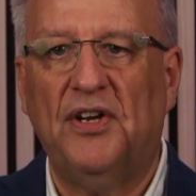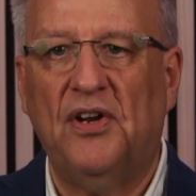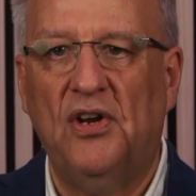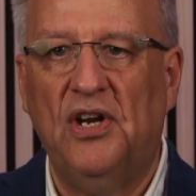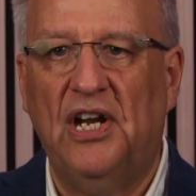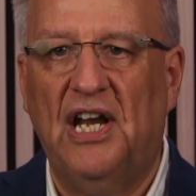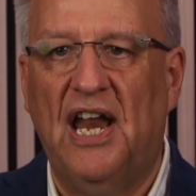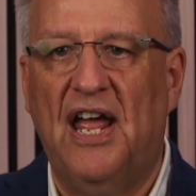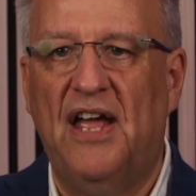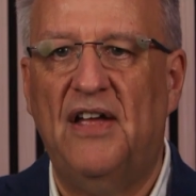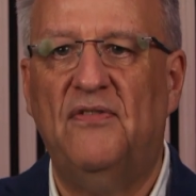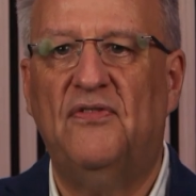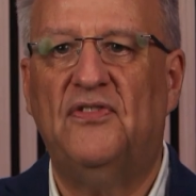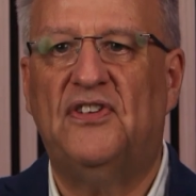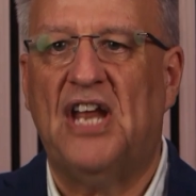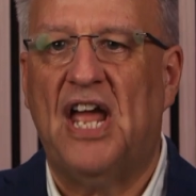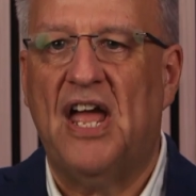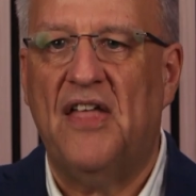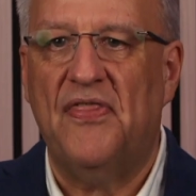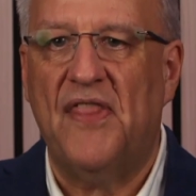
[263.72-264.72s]
who lived
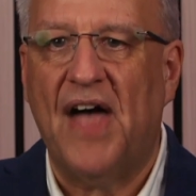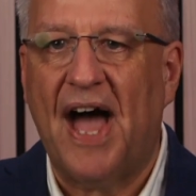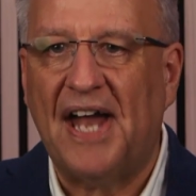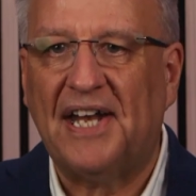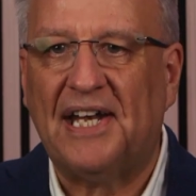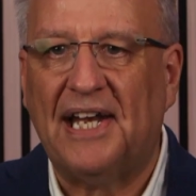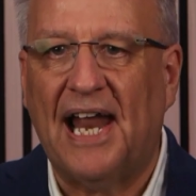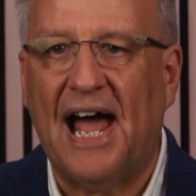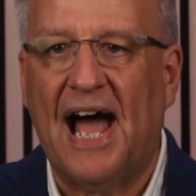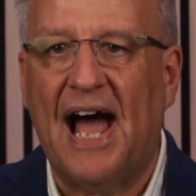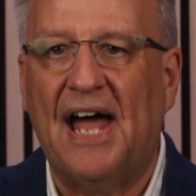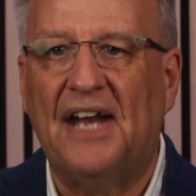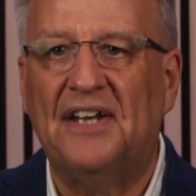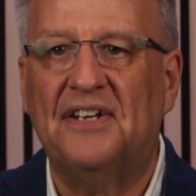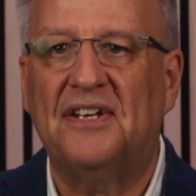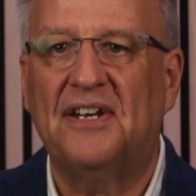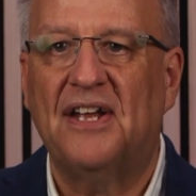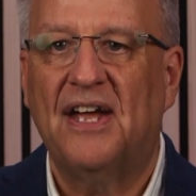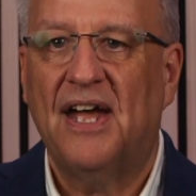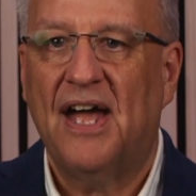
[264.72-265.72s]
in that
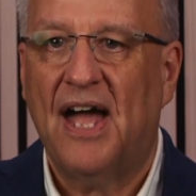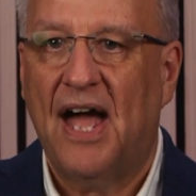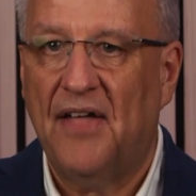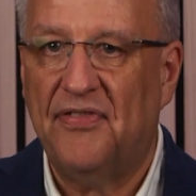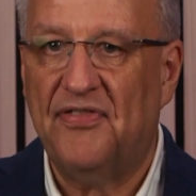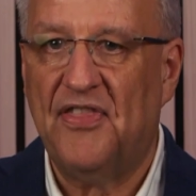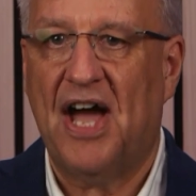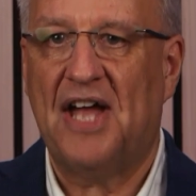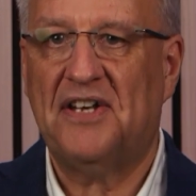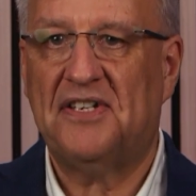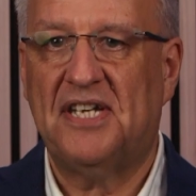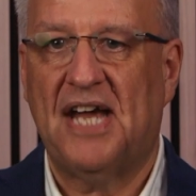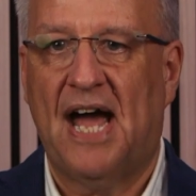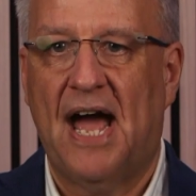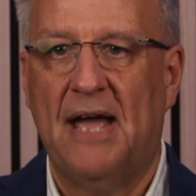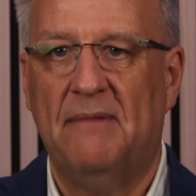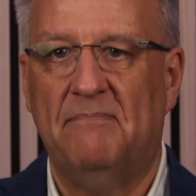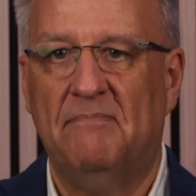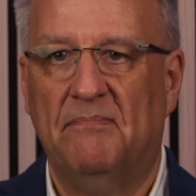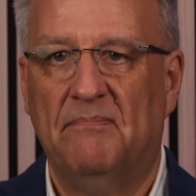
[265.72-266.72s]
land at that
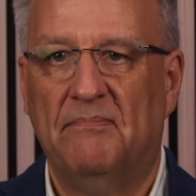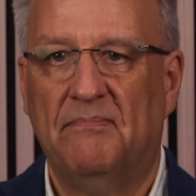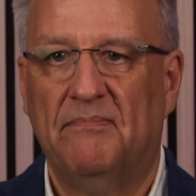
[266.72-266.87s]
time.